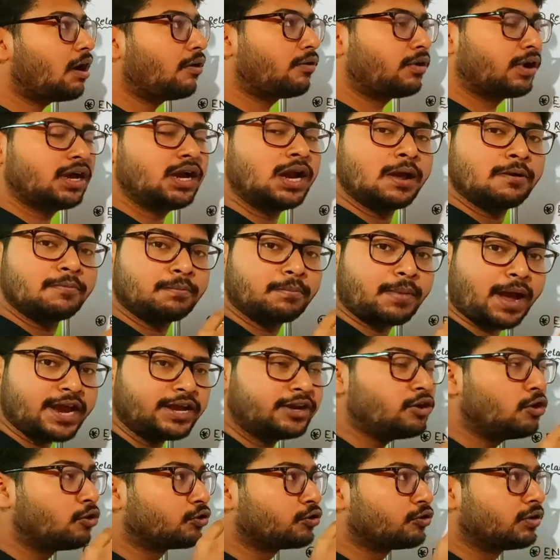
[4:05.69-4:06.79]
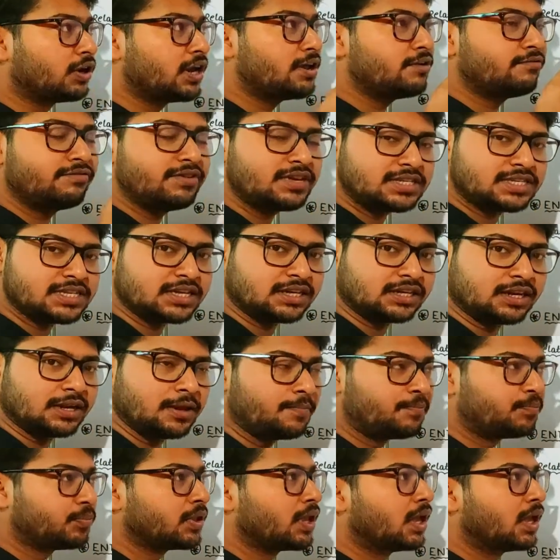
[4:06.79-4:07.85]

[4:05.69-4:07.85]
our binocular vision.